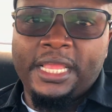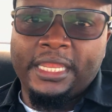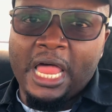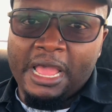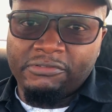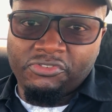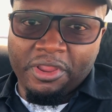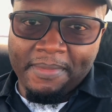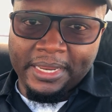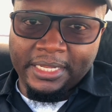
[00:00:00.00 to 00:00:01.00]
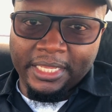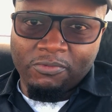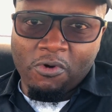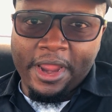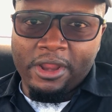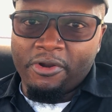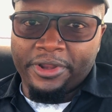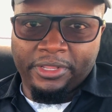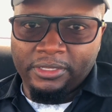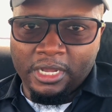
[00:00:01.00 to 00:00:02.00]
that live stream I did where I
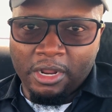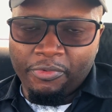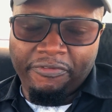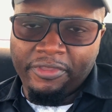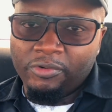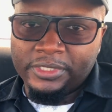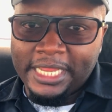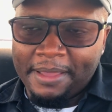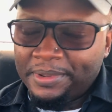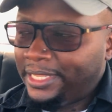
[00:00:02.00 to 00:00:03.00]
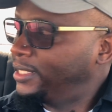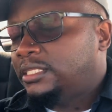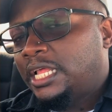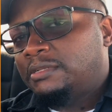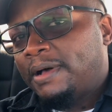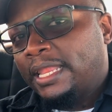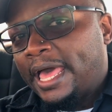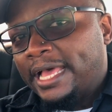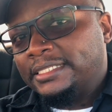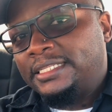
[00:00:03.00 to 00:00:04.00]
already revealed what's happening, today's my
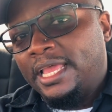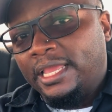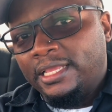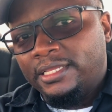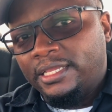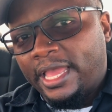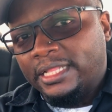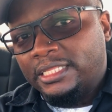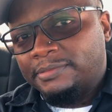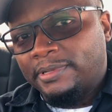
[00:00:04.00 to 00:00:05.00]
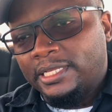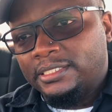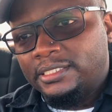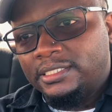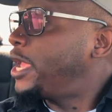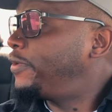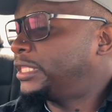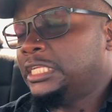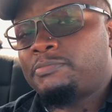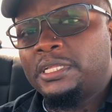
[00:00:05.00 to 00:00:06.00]
last day at this place. Here
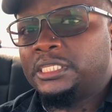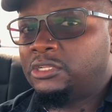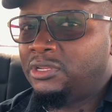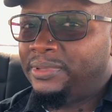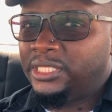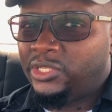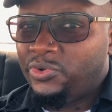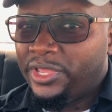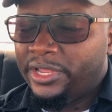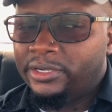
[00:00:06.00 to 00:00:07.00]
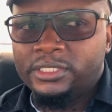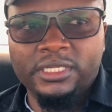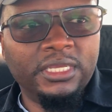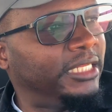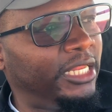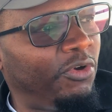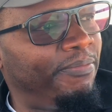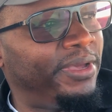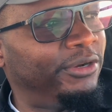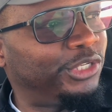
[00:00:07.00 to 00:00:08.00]
at this place, it's only been 2 years. It's a little
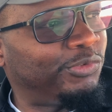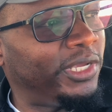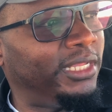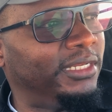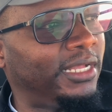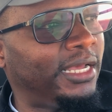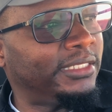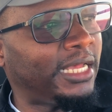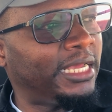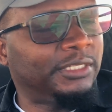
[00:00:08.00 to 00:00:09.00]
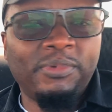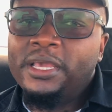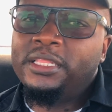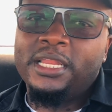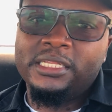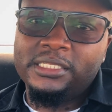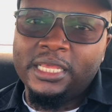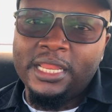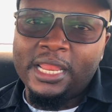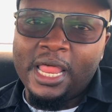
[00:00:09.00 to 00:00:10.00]
bittersweet, as I explained in
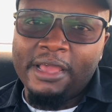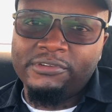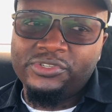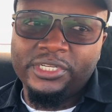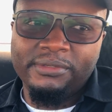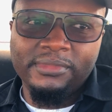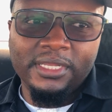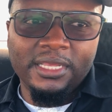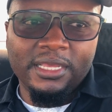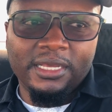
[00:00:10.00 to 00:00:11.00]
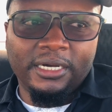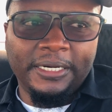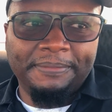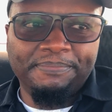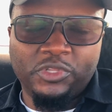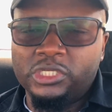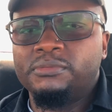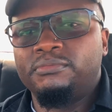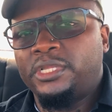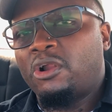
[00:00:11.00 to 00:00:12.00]
that live stream.
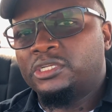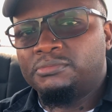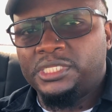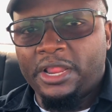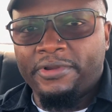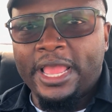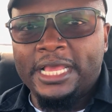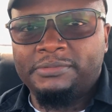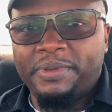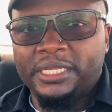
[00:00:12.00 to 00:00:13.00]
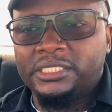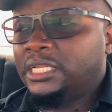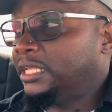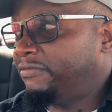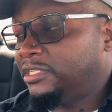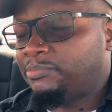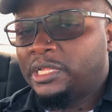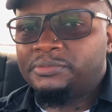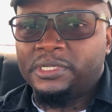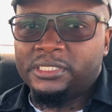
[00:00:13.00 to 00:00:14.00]
There are some scary aspects to leaving this
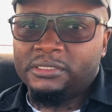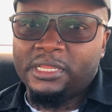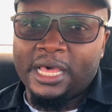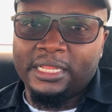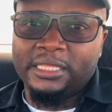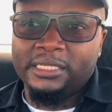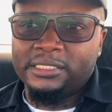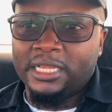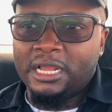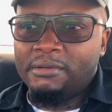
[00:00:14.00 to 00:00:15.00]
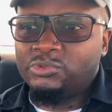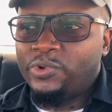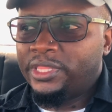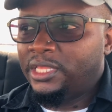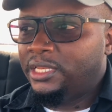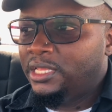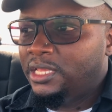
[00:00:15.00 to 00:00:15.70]
place because there's a lot of things that comes with it.